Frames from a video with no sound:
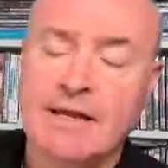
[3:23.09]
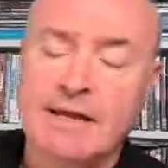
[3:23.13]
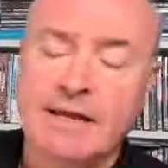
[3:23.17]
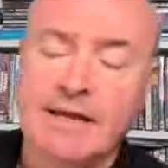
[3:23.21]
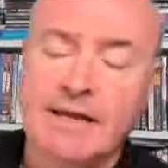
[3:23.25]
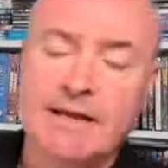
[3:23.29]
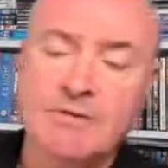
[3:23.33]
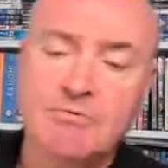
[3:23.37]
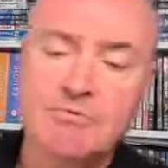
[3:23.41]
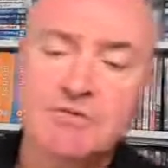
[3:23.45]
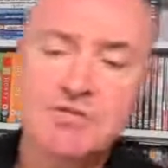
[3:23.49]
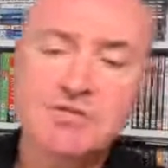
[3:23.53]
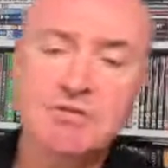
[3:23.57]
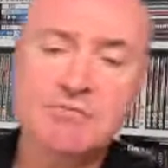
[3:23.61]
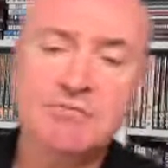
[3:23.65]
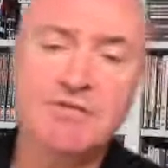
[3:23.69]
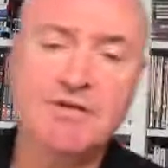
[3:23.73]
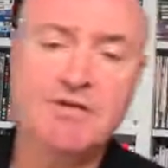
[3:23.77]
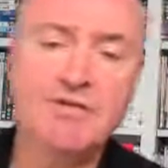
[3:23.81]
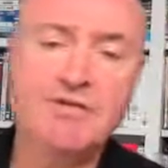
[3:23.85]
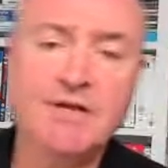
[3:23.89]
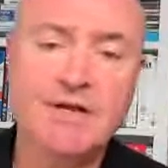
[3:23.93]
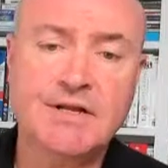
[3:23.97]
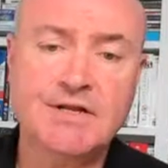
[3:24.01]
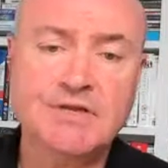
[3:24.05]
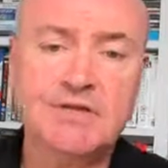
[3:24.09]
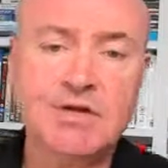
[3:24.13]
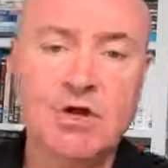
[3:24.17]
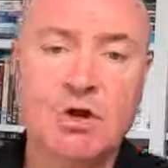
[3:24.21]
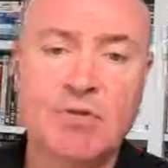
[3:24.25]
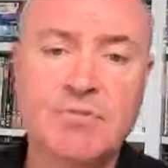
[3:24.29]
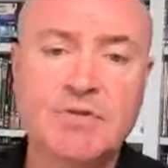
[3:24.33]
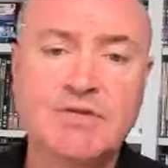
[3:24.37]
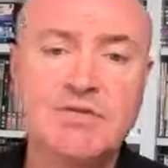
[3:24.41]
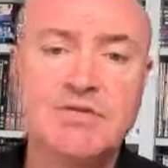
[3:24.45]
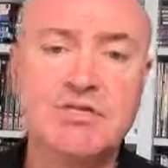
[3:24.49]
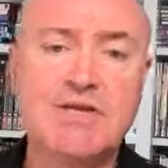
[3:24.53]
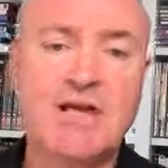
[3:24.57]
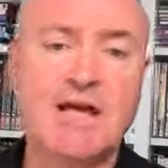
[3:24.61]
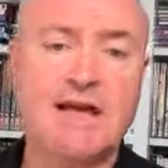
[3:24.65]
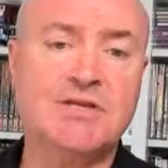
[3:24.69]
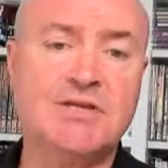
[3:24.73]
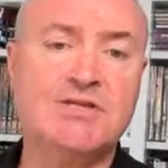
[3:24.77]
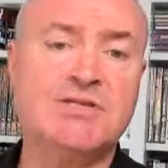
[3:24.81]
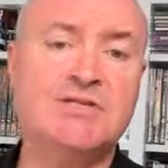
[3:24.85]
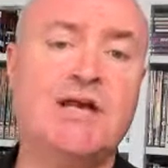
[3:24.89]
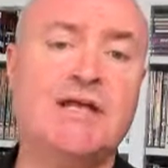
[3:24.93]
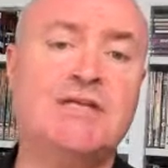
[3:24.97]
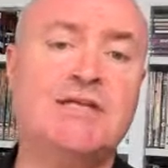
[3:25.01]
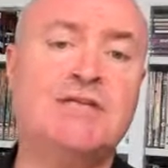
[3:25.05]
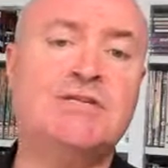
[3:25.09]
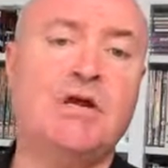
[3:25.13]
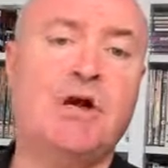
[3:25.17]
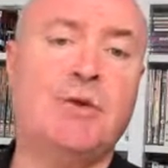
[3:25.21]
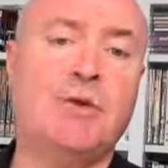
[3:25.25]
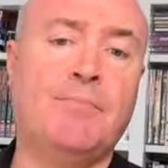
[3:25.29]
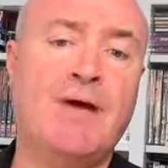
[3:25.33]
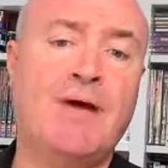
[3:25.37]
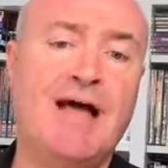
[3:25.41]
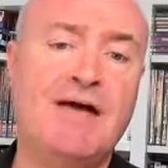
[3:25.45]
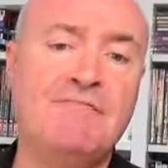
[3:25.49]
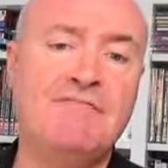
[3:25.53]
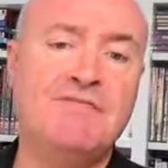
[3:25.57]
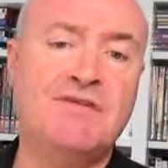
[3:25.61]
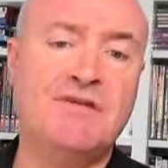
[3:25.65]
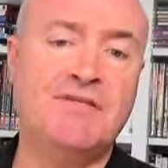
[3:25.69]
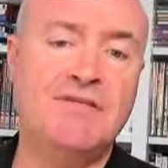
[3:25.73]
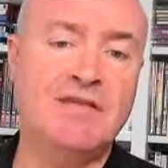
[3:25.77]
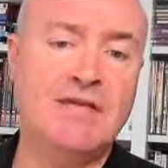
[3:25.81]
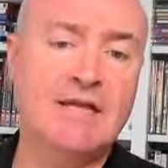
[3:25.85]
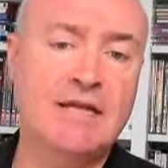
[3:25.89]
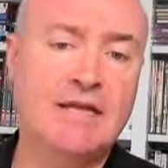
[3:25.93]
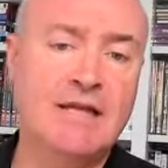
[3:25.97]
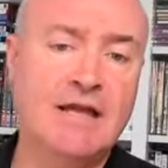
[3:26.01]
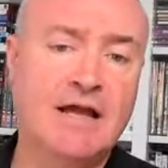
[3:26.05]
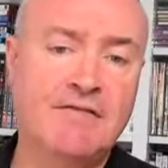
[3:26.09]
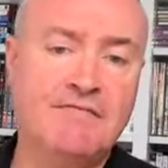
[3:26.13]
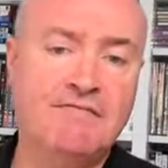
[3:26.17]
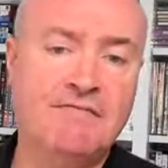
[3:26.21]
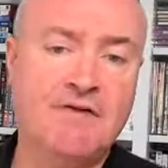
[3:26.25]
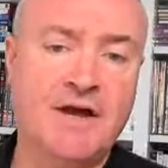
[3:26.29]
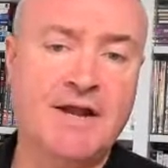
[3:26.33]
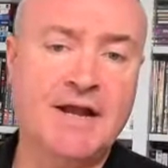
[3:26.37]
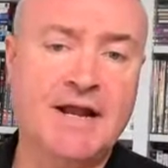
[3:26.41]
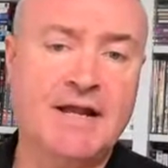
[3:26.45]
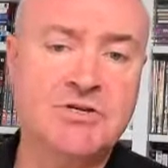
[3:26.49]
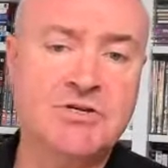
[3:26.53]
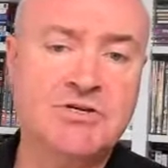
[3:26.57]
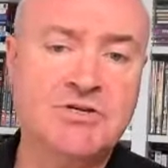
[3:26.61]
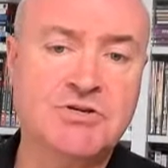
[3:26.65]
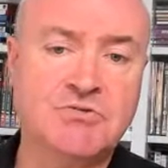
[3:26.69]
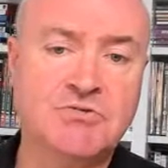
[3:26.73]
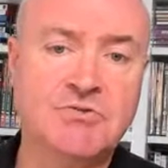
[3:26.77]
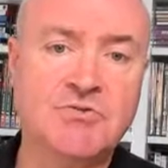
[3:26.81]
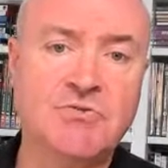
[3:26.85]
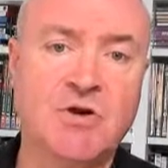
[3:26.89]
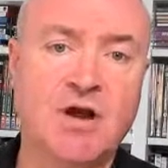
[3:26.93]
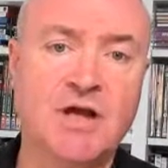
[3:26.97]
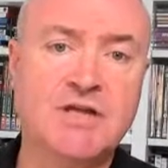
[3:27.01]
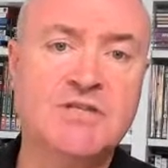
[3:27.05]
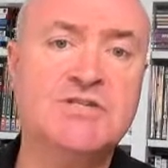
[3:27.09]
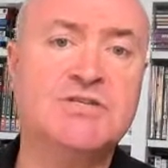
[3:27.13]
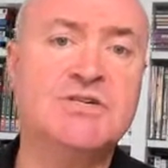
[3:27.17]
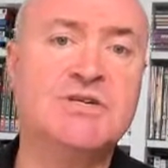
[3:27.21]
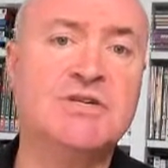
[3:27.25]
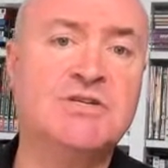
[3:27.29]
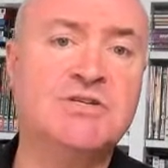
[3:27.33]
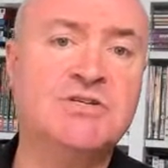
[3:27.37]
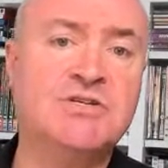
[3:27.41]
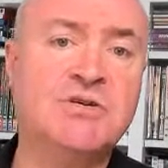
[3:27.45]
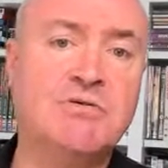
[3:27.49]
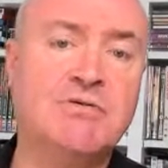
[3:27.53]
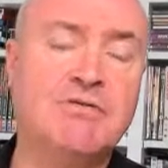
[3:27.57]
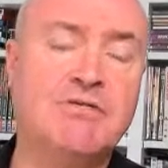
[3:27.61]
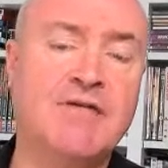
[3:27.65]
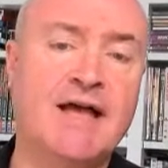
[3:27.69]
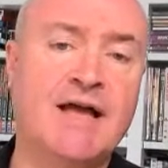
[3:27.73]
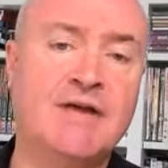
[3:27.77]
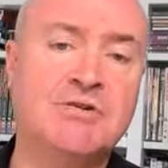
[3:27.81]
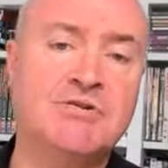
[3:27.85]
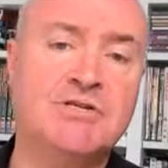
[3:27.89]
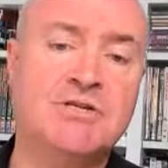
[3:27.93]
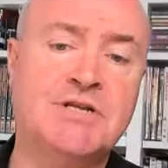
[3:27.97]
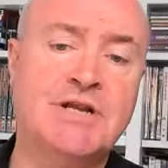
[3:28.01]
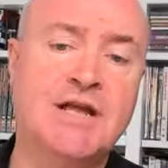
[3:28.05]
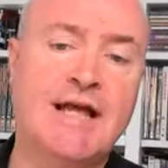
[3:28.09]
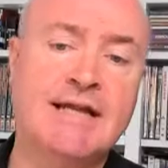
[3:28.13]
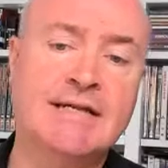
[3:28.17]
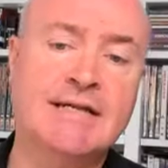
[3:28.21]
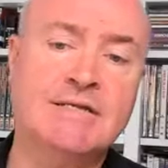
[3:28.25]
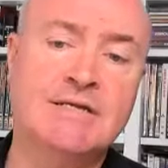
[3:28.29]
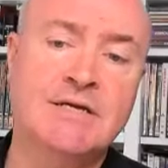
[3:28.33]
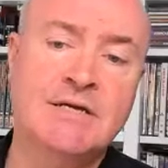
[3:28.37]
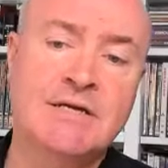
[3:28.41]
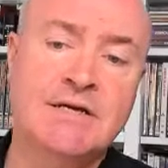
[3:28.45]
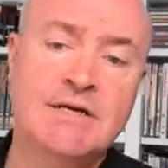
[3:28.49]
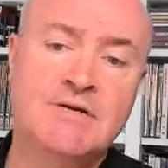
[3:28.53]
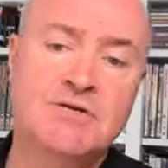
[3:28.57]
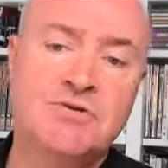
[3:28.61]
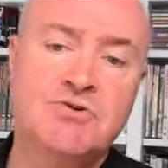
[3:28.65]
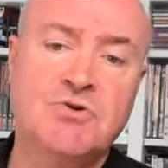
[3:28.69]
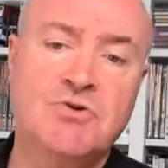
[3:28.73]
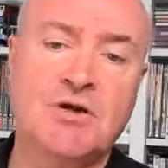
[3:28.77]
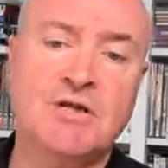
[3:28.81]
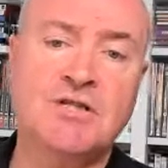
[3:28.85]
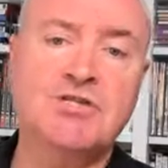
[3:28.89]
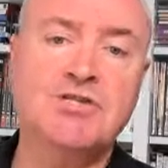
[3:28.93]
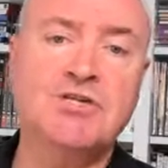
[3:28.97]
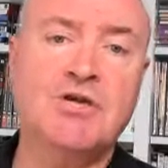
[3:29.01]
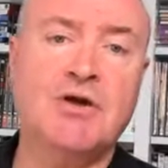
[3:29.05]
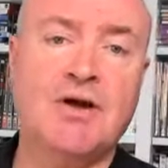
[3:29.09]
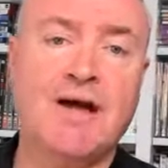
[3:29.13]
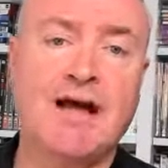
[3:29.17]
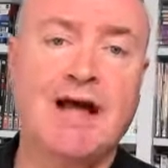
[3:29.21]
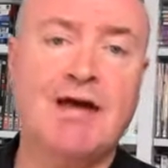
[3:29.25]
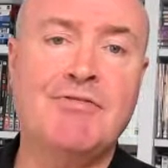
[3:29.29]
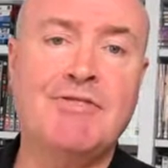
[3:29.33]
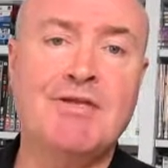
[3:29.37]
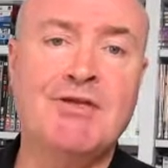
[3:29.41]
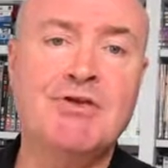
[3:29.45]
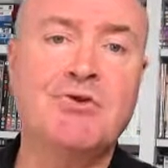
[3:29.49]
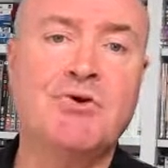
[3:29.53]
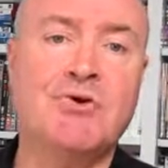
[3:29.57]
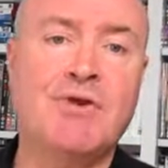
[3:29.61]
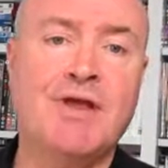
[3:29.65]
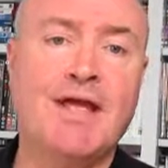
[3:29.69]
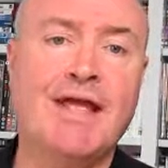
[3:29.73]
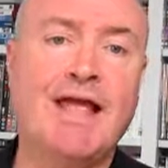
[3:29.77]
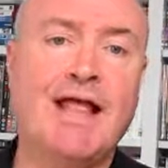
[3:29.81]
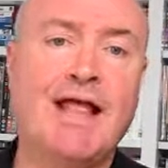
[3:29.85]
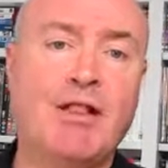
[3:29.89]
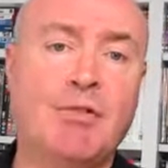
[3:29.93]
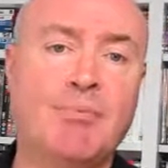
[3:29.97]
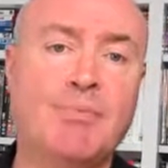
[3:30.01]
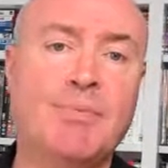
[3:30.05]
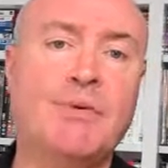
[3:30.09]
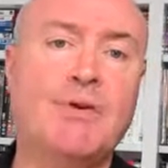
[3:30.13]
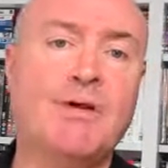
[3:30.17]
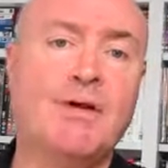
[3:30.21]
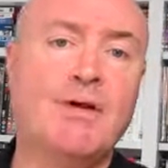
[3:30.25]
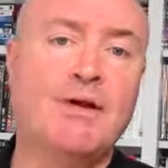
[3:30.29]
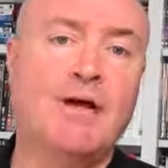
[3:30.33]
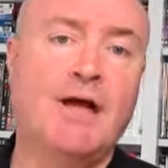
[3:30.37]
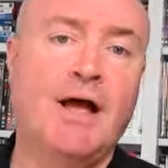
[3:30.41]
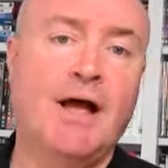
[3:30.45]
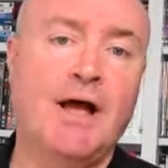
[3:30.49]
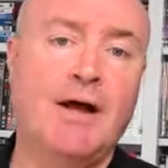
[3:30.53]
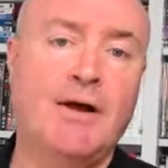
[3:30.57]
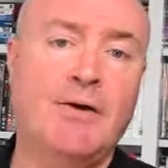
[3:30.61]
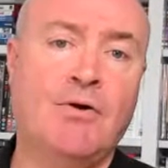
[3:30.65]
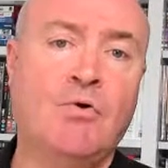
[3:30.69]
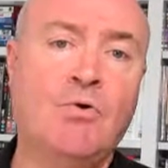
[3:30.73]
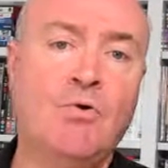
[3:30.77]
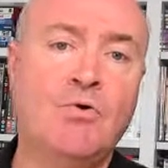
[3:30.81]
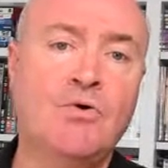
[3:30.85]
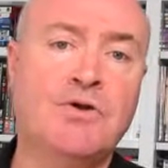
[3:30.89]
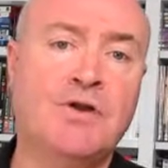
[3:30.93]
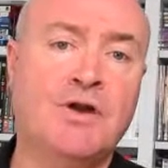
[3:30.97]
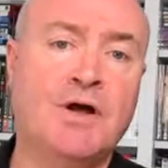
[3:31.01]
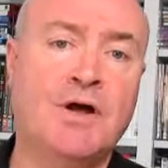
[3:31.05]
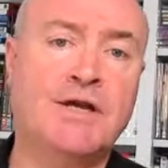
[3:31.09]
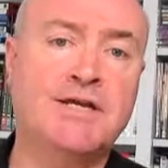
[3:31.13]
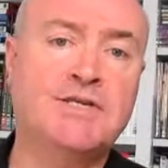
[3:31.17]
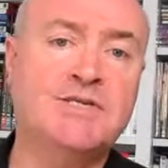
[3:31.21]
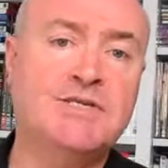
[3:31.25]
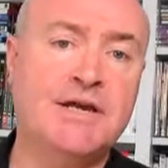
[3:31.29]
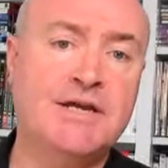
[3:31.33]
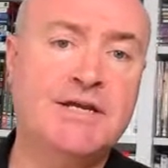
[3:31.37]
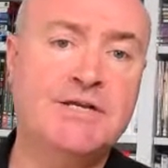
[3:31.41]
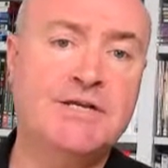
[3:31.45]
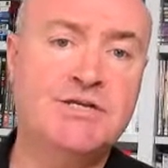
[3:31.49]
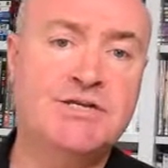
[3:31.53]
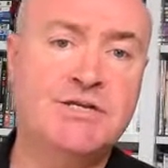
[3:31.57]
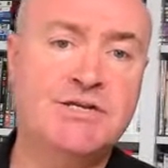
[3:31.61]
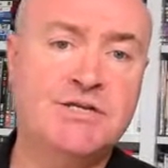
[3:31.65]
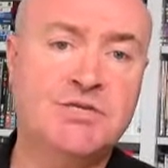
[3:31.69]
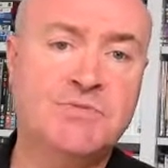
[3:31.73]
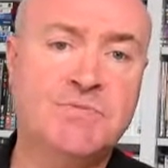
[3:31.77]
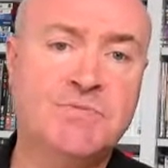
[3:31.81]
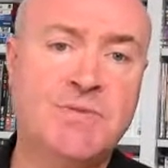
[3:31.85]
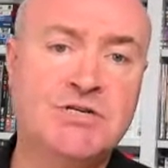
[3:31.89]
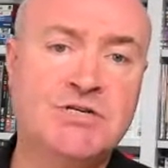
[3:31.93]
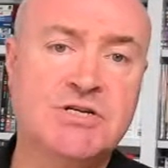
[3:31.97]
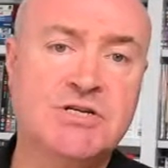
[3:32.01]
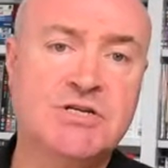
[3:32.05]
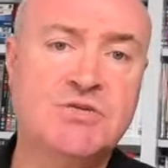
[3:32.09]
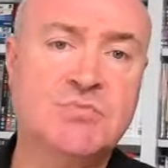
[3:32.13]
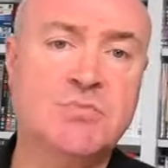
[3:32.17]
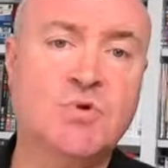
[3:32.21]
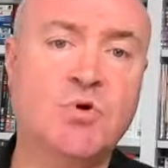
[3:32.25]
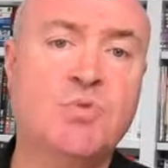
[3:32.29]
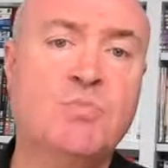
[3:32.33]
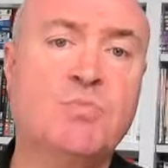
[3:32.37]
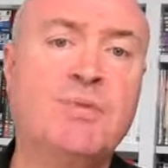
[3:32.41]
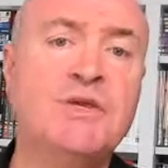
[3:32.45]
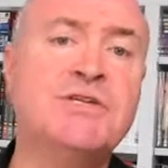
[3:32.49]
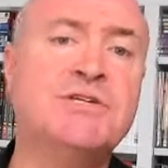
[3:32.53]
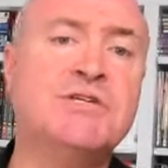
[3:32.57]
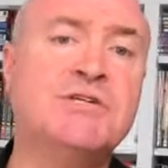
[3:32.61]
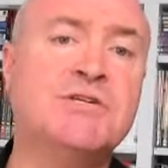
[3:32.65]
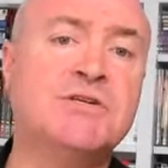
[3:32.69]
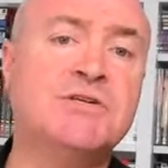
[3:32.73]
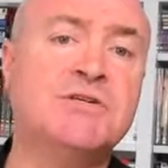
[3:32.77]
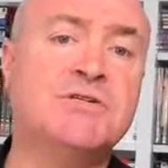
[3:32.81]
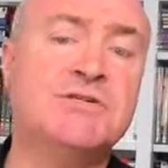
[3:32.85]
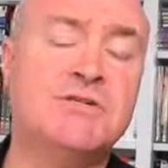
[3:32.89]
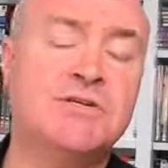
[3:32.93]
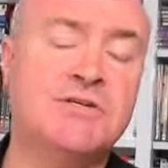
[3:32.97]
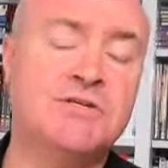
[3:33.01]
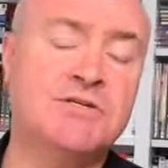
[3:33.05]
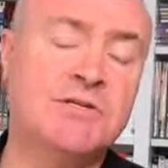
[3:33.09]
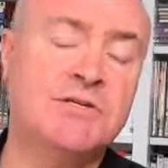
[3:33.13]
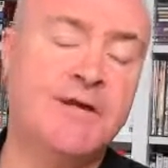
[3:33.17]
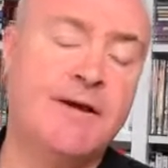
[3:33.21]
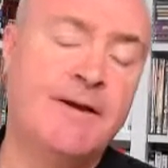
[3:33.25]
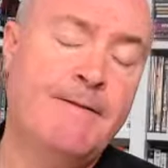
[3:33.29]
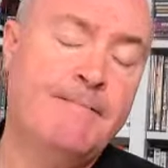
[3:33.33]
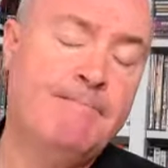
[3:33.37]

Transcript: and it was something that Goldman Sachs set up after the financial crisis in 2008, to try and show how they could help organisations, especially small businesses,